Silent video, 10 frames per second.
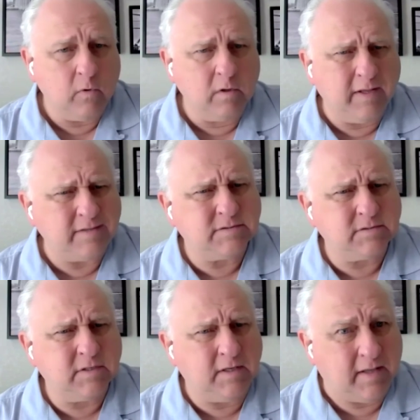Well,
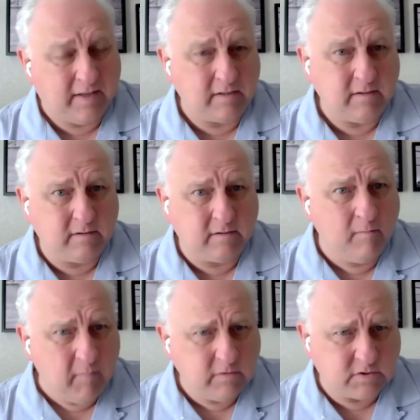let's get
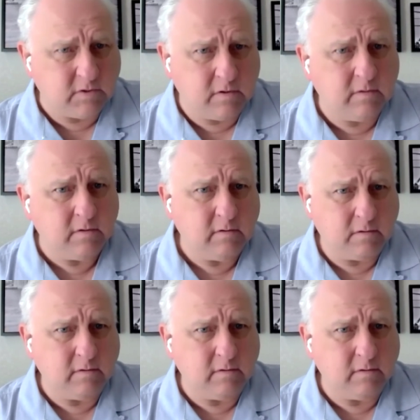the motion